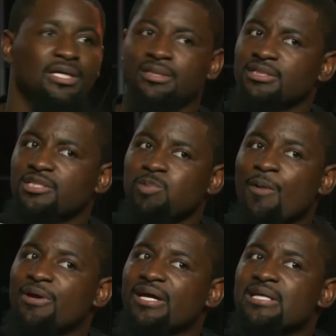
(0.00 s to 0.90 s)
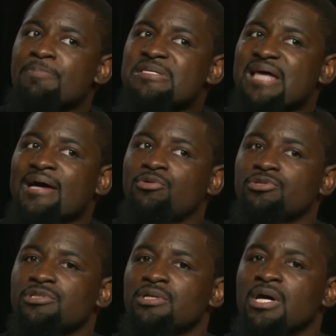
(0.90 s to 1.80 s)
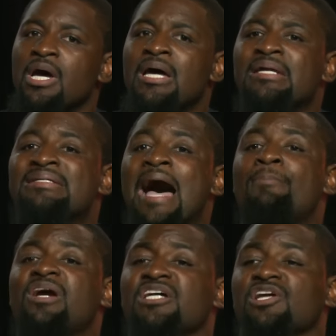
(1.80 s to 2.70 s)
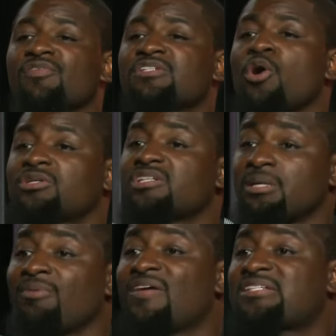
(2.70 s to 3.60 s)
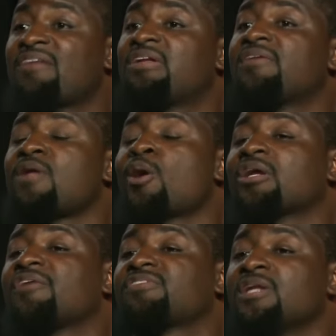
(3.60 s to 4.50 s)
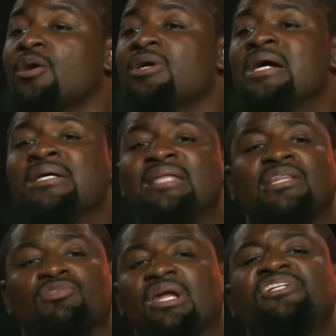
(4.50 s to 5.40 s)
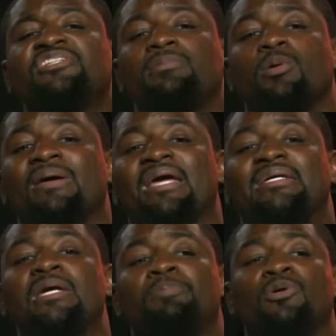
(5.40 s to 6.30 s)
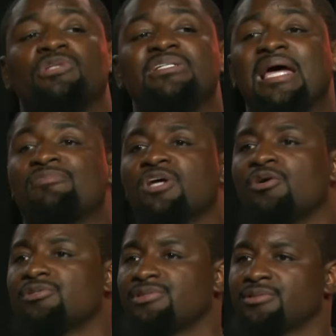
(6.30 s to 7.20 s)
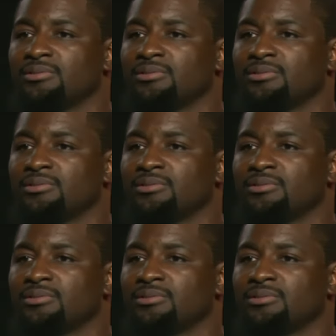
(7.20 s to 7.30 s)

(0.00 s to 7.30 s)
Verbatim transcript: This is why we end up in cycles. Not because of the results, because some of us have lived long enough to know that the relationships we've been in keep producing the same results.